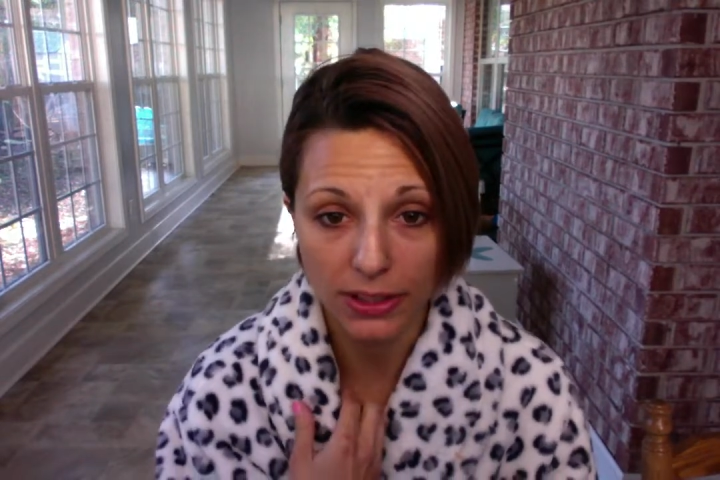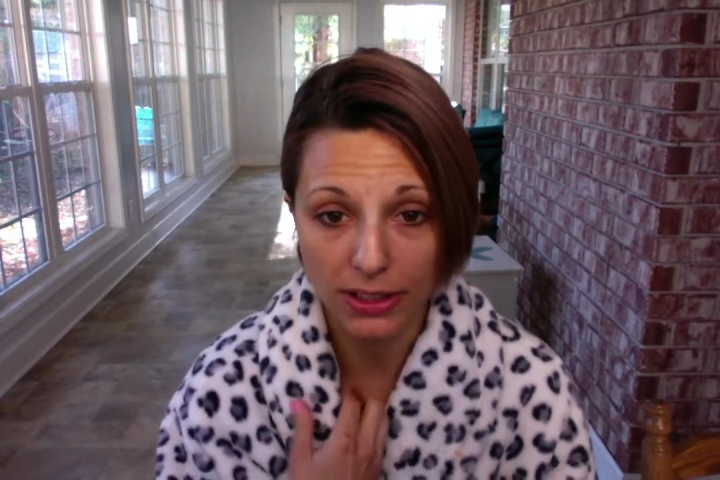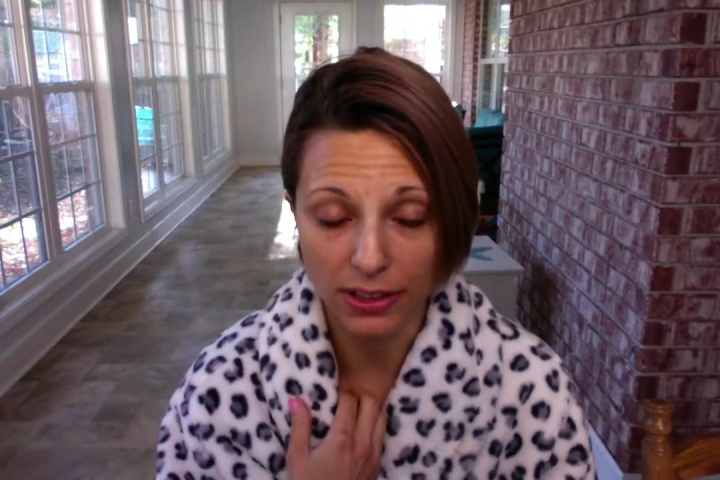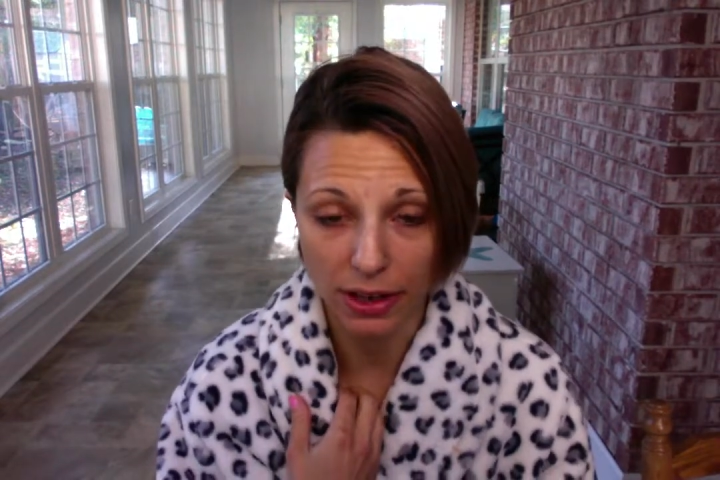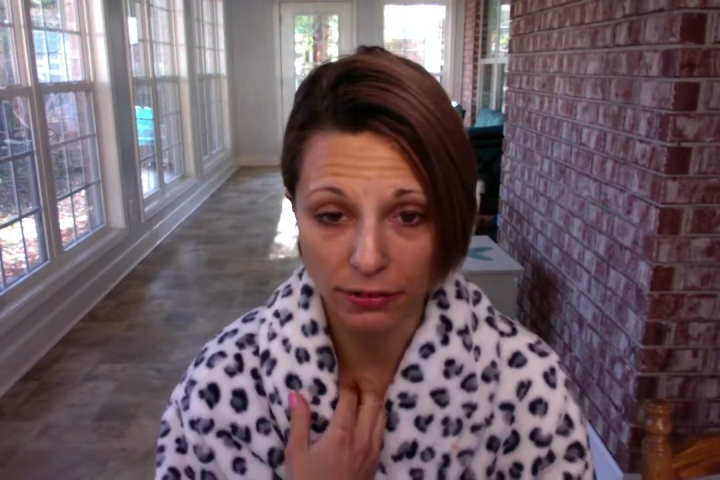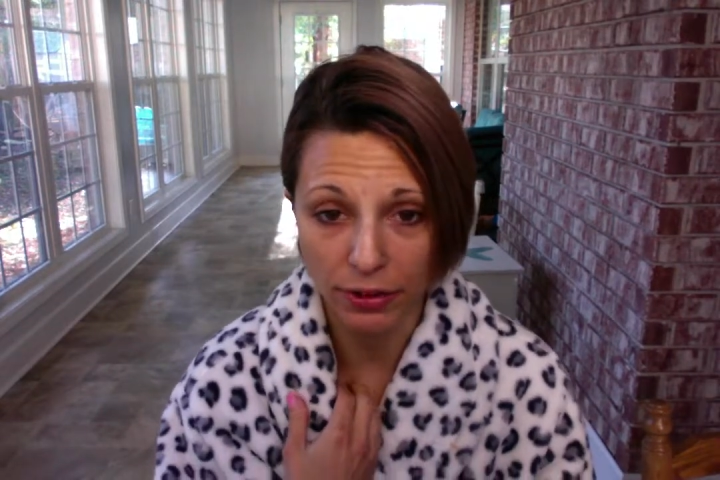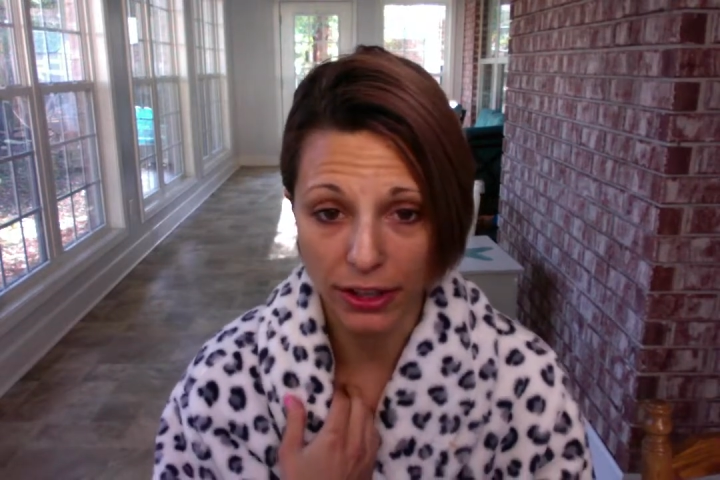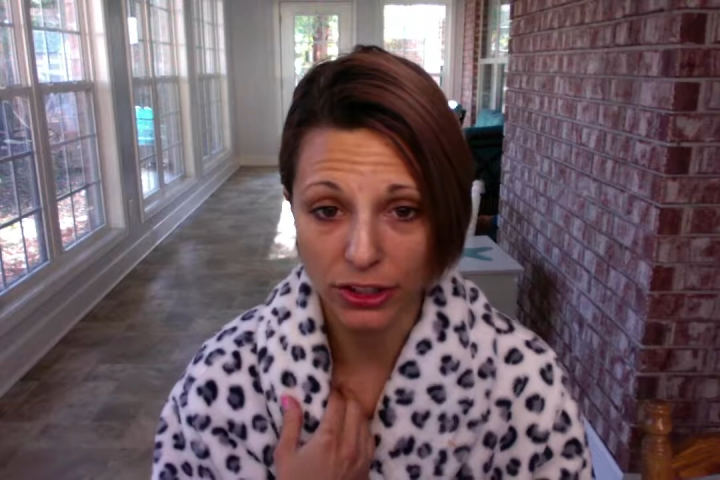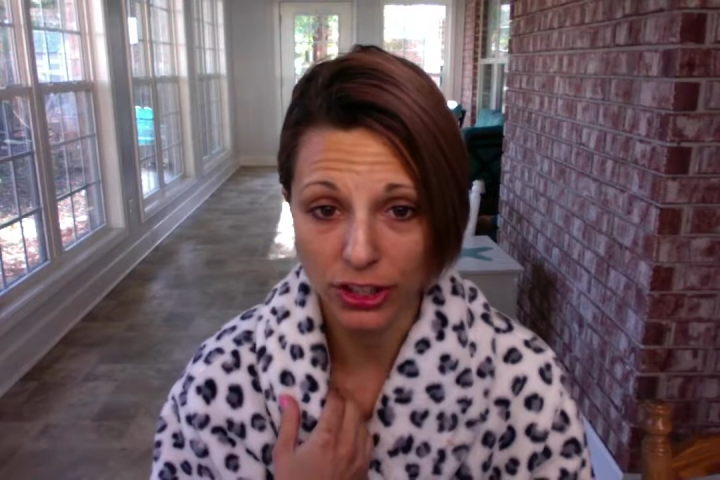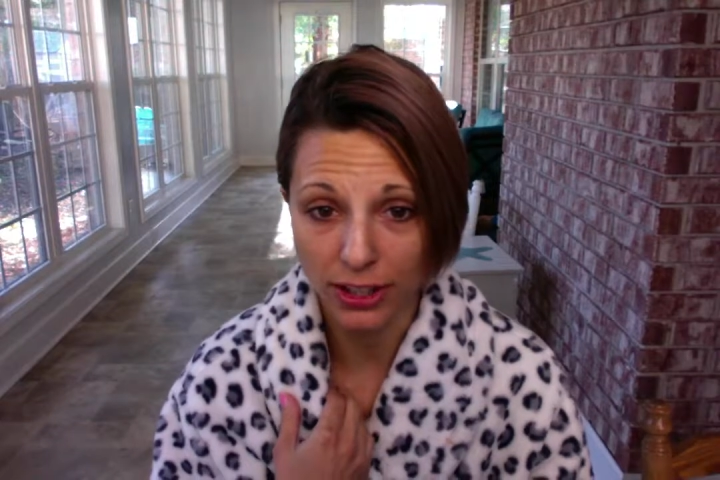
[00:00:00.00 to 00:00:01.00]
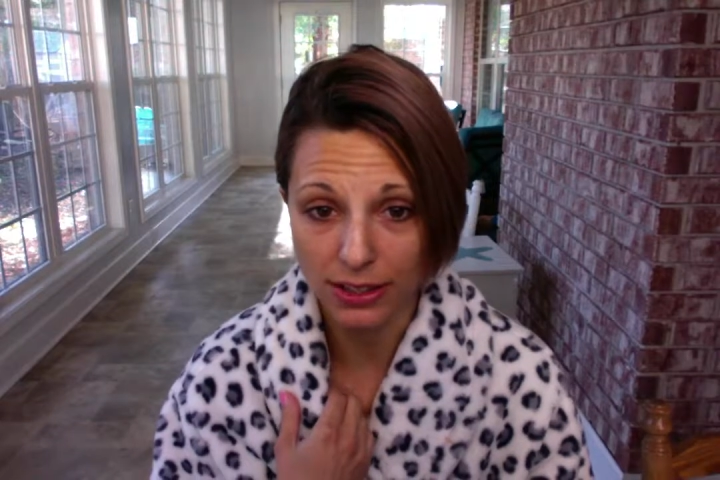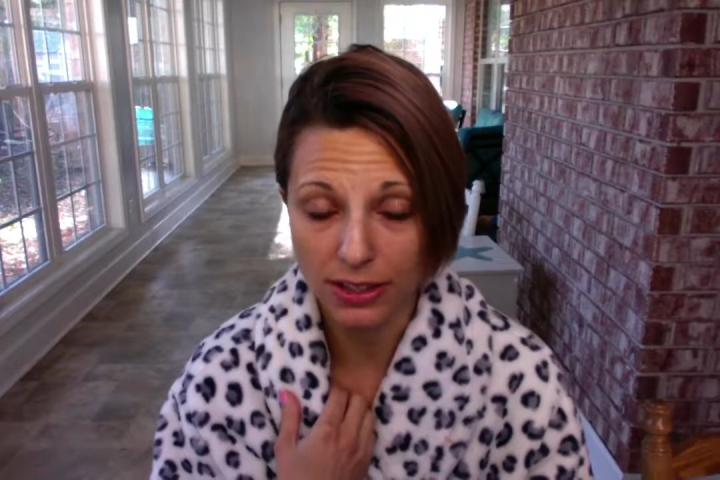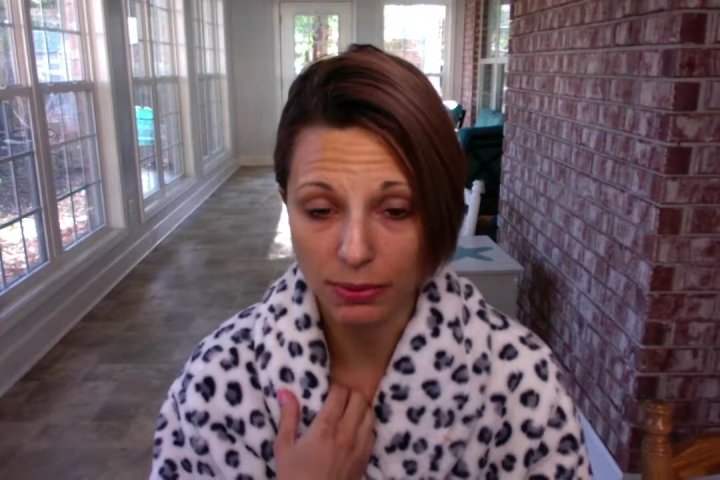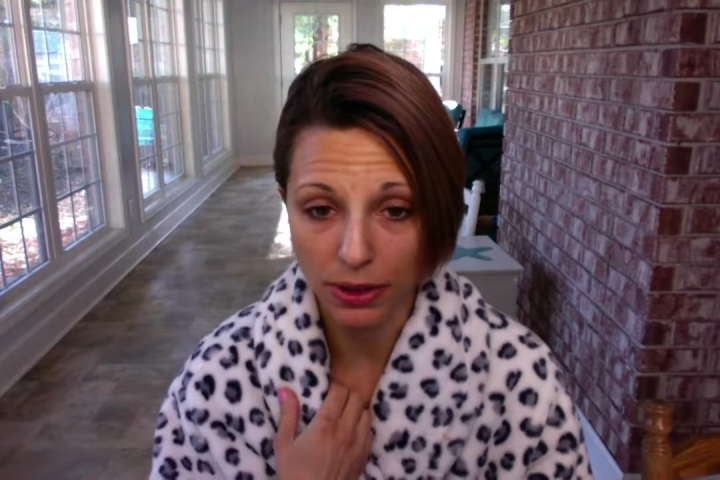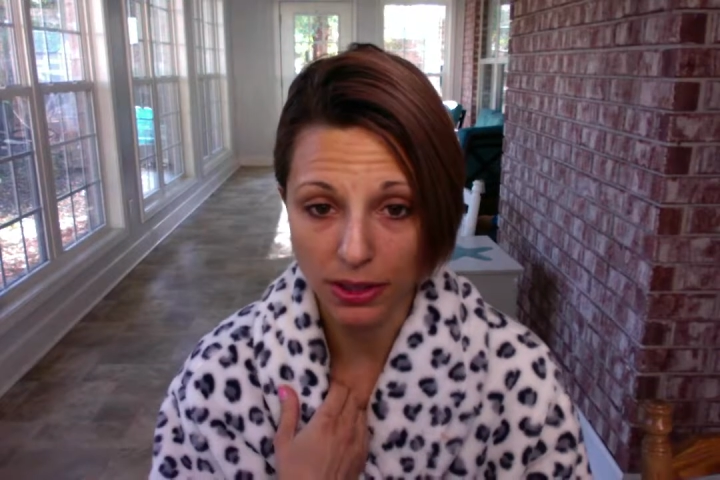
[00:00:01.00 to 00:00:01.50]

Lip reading: and that fried chicken smell,